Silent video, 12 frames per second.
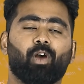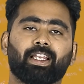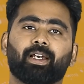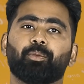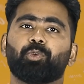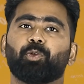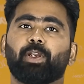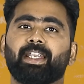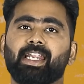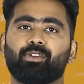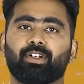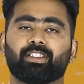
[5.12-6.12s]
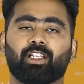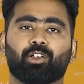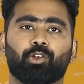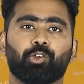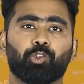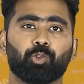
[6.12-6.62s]
Welcome to Entri Elevate
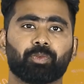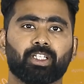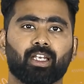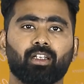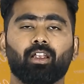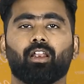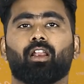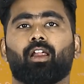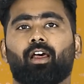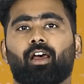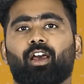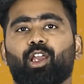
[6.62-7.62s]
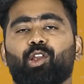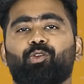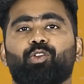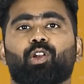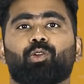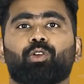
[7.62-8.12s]
Telugu YouTube channel. If
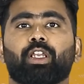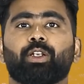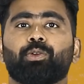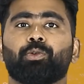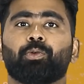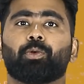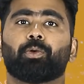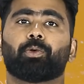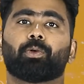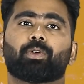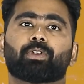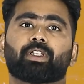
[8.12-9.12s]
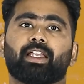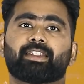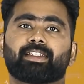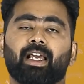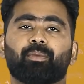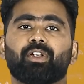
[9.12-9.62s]
you are looking to
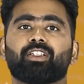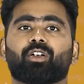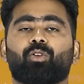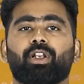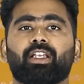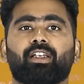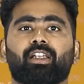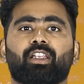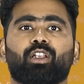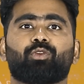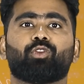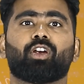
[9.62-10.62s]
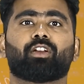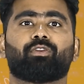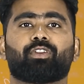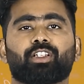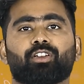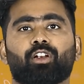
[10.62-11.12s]
establish a coding career, if you are a
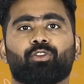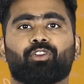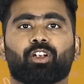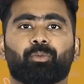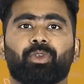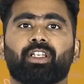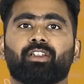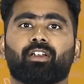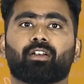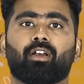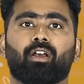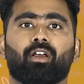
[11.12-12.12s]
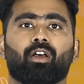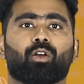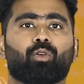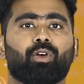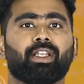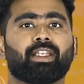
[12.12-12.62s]
fresh or if you are a beginner,
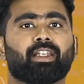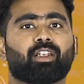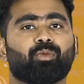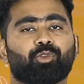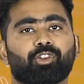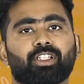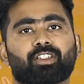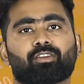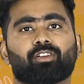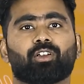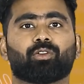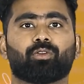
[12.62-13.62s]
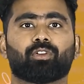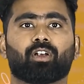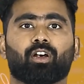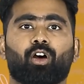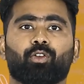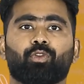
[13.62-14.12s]
coding career improve
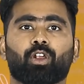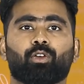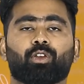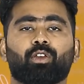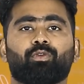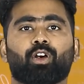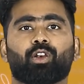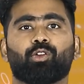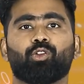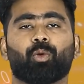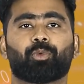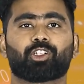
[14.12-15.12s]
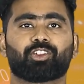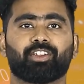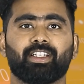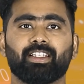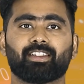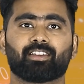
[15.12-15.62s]
chesukovalanukunna, or if you are looking for new
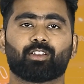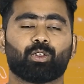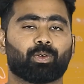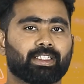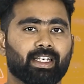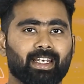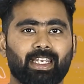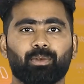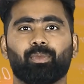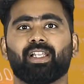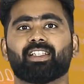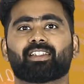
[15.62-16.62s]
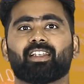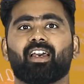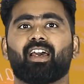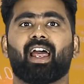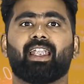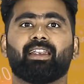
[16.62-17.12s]
opportunities, you are at the right place.
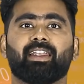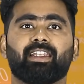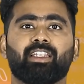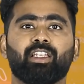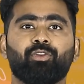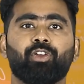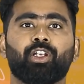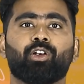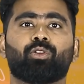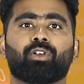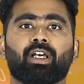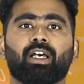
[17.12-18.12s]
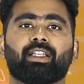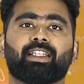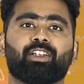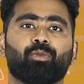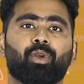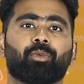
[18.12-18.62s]
And ee video kuda,
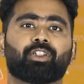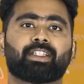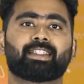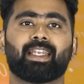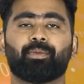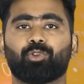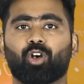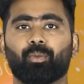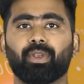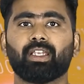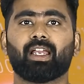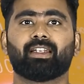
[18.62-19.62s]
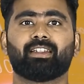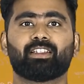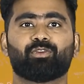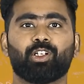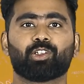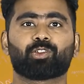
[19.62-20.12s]
there will be about the same topic, and
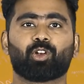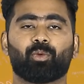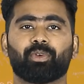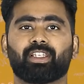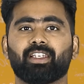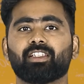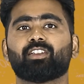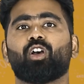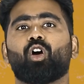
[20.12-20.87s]
this video's topic is